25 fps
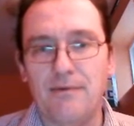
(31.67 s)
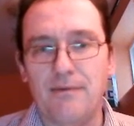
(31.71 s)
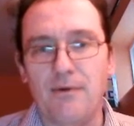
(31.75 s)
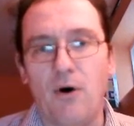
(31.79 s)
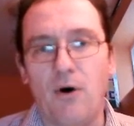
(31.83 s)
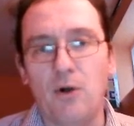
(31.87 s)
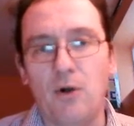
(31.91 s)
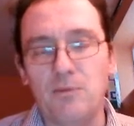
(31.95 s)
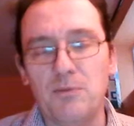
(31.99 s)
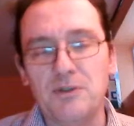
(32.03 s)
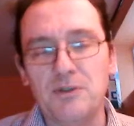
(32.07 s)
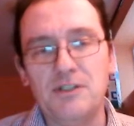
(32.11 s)

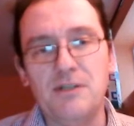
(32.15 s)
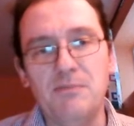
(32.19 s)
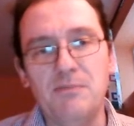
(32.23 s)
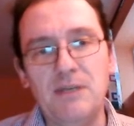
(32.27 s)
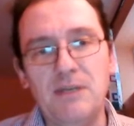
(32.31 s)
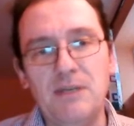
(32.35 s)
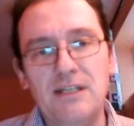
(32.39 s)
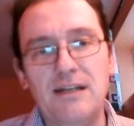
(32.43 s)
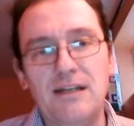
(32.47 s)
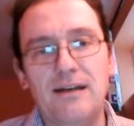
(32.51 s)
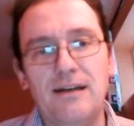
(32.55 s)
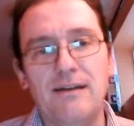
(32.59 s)
almost
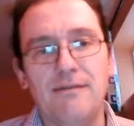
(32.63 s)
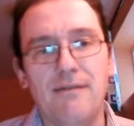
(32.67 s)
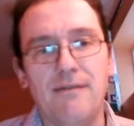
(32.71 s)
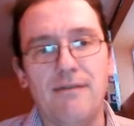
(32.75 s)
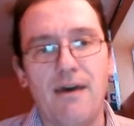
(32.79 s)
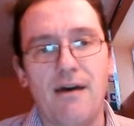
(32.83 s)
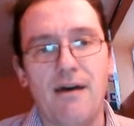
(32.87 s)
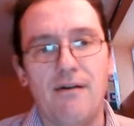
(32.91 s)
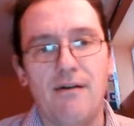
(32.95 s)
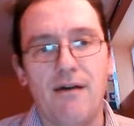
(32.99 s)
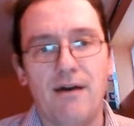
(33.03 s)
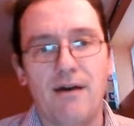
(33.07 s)
immediately
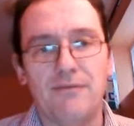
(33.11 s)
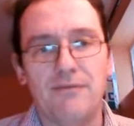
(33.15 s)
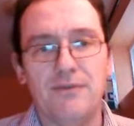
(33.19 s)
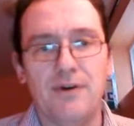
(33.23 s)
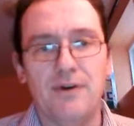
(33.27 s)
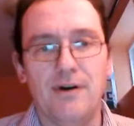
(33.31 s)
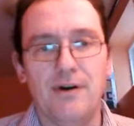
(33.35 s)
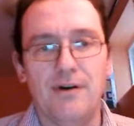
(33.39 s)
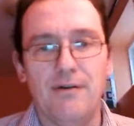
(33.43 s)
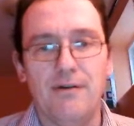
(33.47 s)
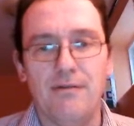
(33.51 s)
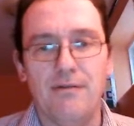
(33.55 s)

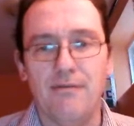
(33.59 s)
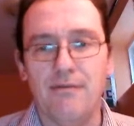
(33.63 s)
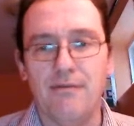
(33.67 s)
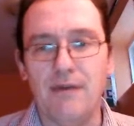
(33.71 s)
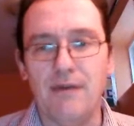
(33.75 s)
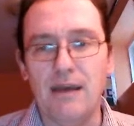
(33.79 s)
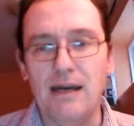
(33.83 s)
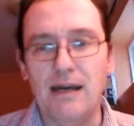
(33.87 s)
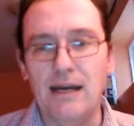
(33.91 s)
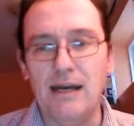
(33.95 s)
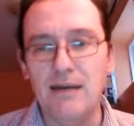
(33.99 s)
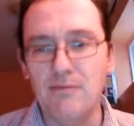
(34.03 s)
thereafter,
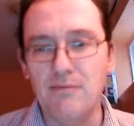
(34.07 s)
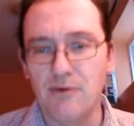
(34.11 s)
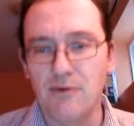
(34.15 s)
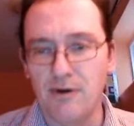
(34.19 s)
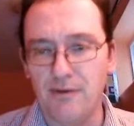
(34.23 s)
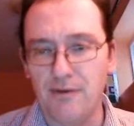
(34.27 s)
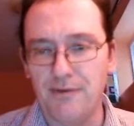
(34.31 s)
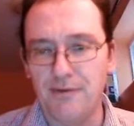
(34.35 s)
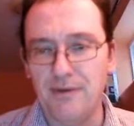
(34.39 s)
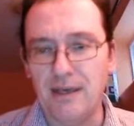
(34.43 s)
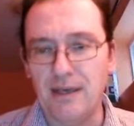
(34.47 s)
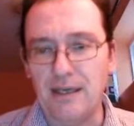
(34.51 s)
the
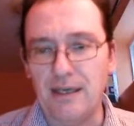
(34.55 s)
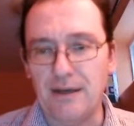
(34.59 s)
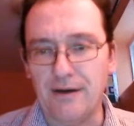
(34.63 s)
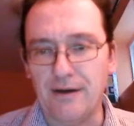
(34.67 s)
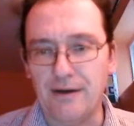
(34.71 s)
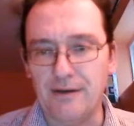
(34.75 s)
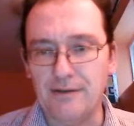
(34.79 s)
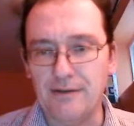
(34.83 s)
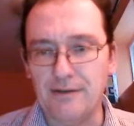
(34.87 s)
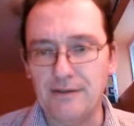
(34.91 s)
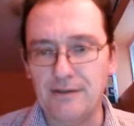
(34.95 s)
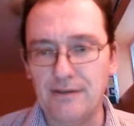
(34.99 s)
liberal
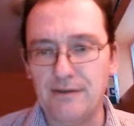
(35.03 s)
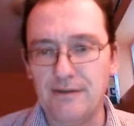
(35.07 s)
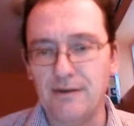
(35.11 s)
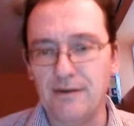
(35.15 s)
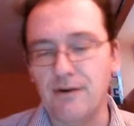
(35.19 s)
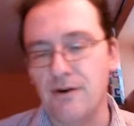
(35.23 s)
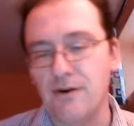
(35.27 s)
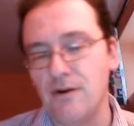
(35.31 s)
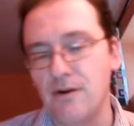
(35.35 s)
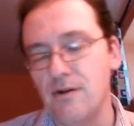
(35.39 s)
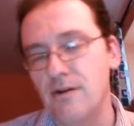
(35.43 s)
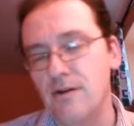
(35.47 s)
thinkers,
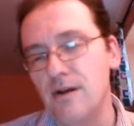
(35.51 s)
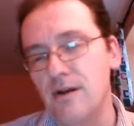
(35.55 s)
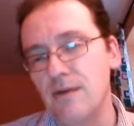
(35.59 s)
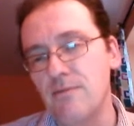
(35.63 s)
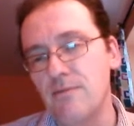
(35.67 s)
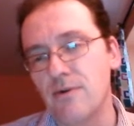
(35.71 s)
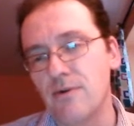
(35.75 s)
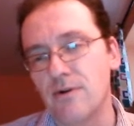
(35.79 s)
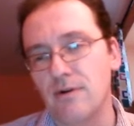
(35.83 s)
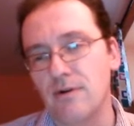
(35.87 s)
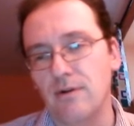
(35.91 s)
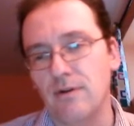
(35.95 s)
the
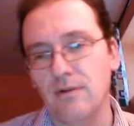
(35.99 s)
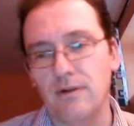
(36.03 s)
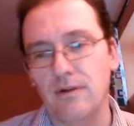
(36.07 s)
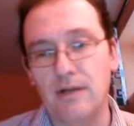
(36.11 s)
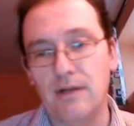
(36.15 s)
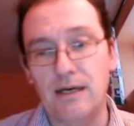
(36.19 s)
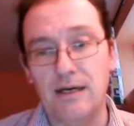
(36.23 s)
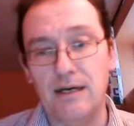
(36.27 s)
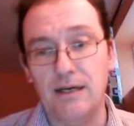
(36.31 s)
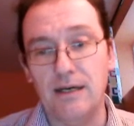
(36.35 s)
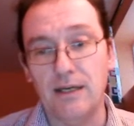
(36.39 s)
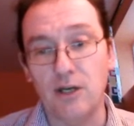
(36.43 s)
liberal
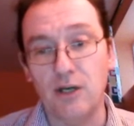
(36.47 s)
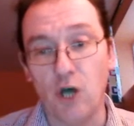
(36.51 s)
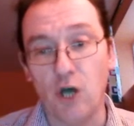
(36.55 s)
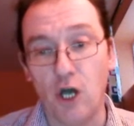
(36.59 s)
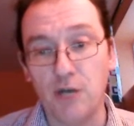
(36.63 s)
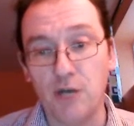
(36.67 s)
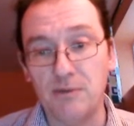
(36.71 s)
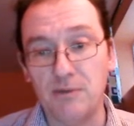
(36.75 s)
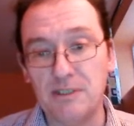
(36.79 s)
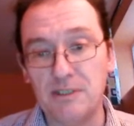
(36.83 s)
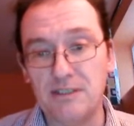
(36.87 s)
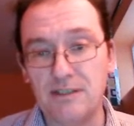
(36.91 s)

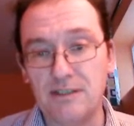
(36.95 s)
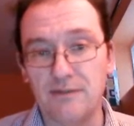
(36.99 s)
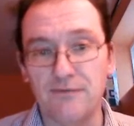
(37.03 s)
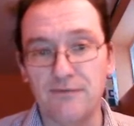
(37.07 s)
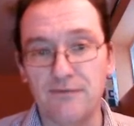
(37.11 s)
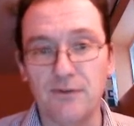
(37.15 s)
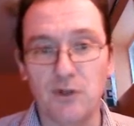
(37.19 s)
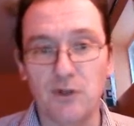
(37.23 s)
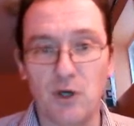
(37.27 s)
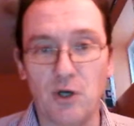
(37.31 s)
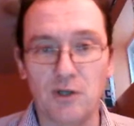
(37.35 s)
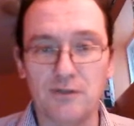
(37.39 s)
economists and
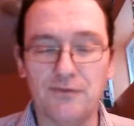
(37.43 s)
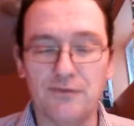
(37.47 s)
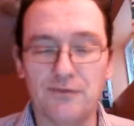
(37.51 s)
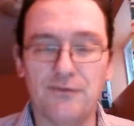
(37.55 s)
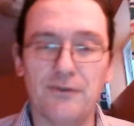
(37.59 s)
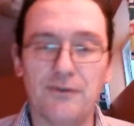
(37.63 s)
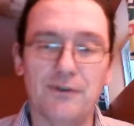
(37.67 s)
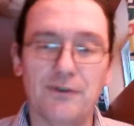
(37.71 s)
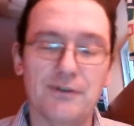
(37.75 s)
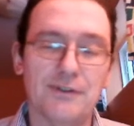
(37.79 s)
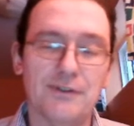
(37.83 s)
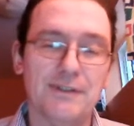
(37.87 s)

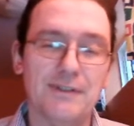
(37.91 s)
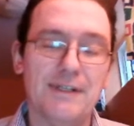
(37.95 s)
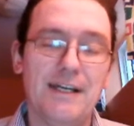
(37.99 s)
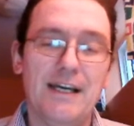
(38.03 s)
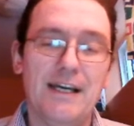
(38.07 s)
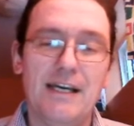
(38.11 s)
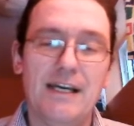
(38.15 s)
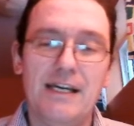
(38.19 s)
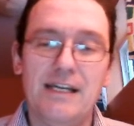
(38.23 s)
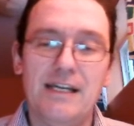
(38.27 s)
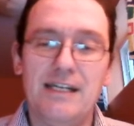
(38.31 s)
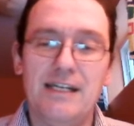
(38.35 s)
philosophers
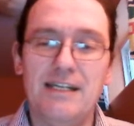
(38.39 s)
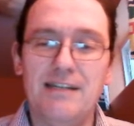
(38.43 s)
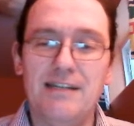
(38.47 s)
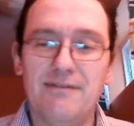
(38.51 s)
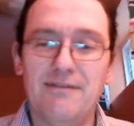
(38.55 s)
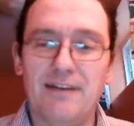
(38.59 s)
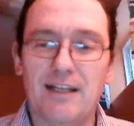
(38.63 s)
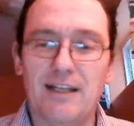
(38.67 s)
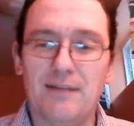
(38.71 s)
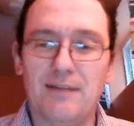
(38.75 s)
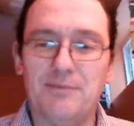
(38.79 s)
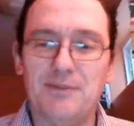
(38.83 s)

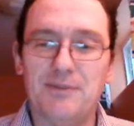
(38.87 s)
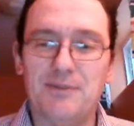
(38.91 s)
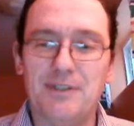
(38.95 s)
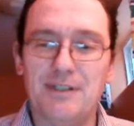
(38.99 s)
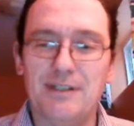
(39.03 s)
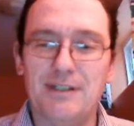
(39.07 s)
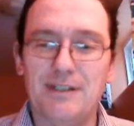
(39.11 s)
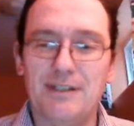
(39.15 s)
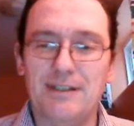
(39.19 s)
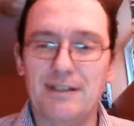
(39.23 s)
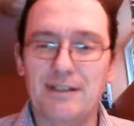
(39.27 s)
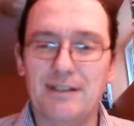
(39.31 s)
developed
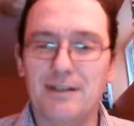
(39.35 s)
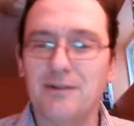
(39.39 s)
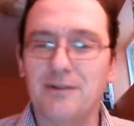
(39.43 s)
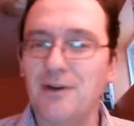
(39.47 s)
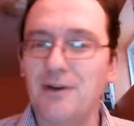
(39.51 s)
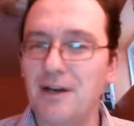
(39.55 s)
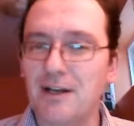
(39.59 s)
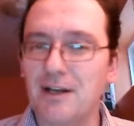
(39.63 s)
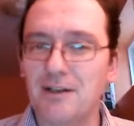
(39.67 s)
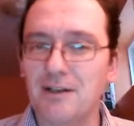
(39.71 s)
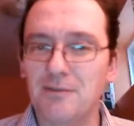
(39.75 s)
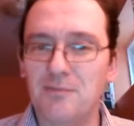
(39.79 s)
a
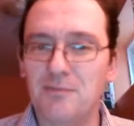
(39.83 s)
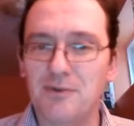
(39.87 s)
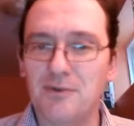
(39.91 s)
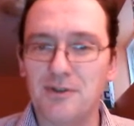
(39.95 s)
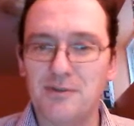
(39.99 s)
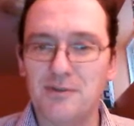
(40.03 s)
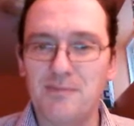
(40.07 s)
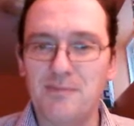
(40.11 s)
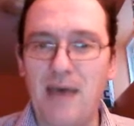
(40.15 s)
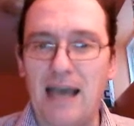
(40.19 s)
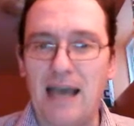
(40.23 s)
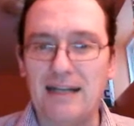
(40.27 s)
critical
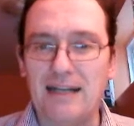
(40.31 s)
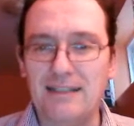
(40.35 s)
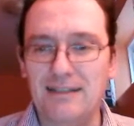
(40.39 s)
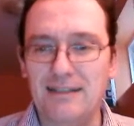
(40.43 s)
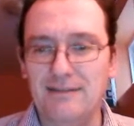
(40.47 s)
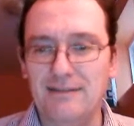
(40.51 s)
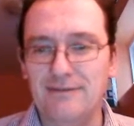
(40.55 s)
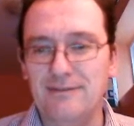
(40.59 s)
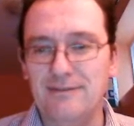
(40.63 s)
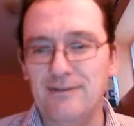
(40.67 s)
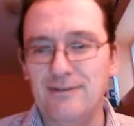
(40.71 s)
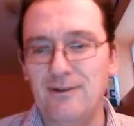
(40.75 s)

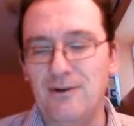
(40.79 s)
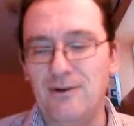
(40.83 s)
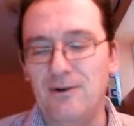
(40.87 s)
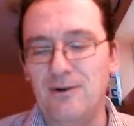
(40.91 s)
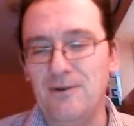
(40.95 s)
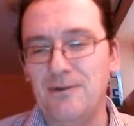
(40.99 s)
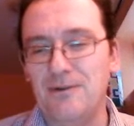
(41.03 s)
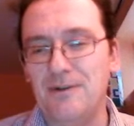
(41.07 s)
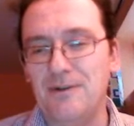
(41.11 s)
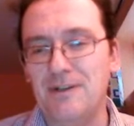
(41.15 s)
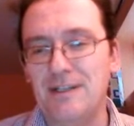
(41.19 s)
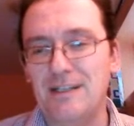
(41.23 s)
perspective
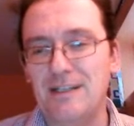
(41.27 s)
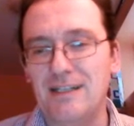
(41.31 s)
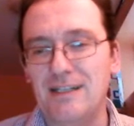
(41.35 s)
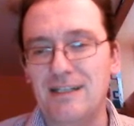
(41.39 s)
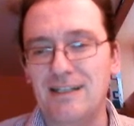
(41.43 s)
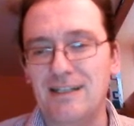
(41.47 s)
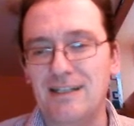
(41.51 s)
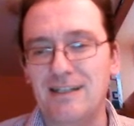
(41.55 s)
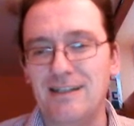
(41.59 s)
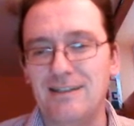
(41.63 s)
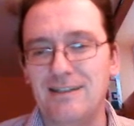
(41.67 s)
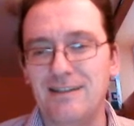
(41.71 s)
on
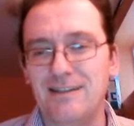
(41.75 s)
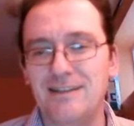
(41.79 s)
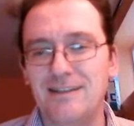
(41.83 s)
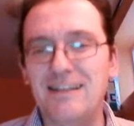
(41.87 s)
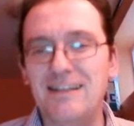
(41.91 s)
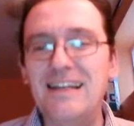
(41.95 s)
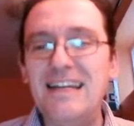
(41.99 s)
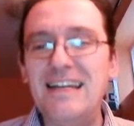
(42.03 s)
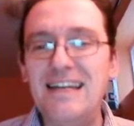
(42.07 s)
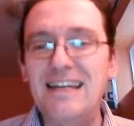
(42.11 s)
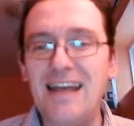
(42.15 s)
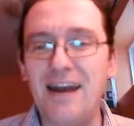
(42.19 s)

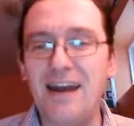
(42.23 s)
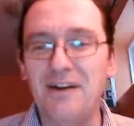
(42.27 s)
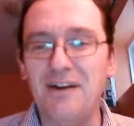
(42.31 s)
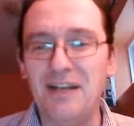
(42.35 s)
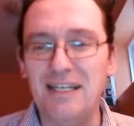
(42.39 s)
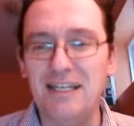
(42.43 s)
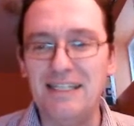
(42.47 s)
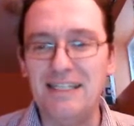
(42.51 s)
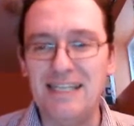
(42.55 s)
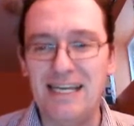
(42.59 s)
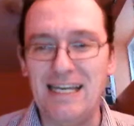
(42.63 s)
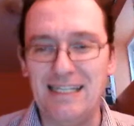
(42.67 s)

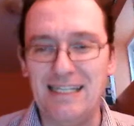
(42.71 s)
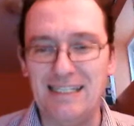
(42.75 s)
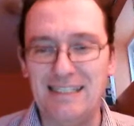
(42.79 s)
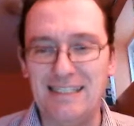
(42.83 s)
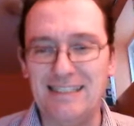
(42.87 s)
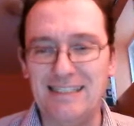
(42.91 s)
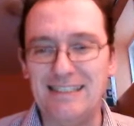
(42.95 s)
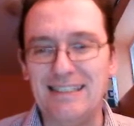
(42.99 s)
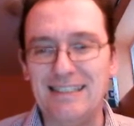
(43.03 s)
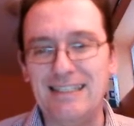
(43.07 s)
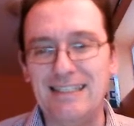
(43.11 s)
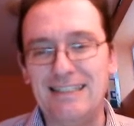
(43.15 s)
totalitarian
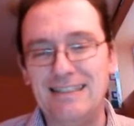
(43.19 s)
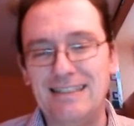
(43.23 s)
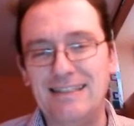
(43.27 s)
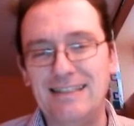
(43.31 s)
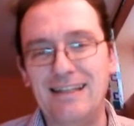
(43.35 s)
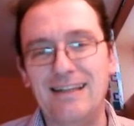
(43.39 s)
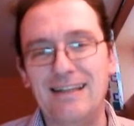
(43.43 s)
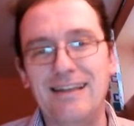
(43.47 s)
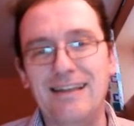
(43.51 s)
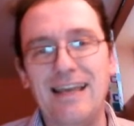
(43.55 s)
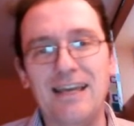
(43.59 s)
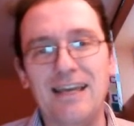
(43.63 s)
tendencies
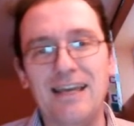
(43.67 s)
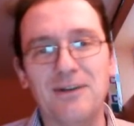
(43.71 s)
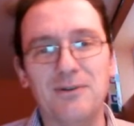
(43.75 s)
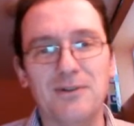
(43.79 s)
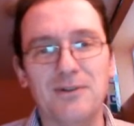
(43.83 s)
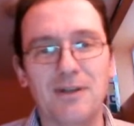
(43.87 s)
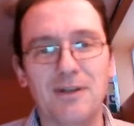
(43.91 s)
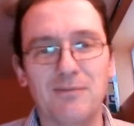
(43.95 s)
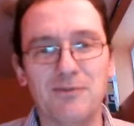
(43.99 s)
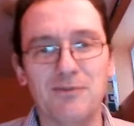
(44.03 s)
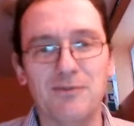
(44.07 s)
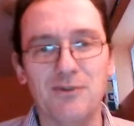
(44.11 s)
that they
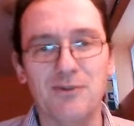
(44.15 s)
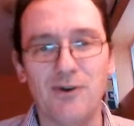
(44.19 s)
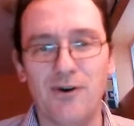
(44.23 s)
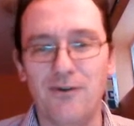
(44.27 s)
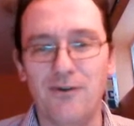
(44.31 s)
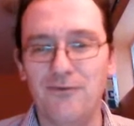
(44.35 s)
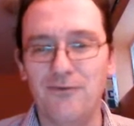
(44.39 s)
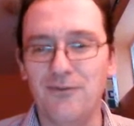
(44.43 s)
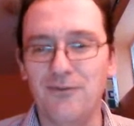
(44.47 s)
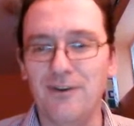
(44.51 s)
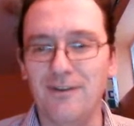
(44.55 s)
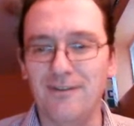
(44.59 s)
could
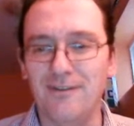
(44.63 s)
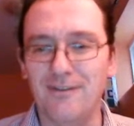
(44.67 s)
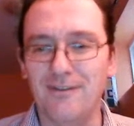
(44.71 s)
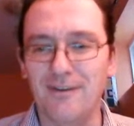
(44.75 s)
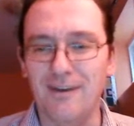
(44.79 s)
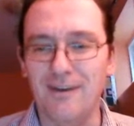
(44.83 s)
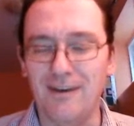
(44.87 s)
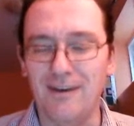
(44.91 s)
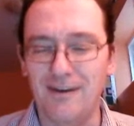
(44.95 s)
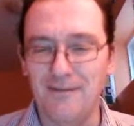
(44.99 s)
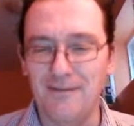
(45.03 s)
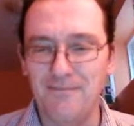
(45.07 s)
observe in
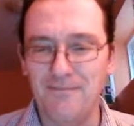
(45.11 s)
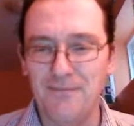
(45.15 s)
the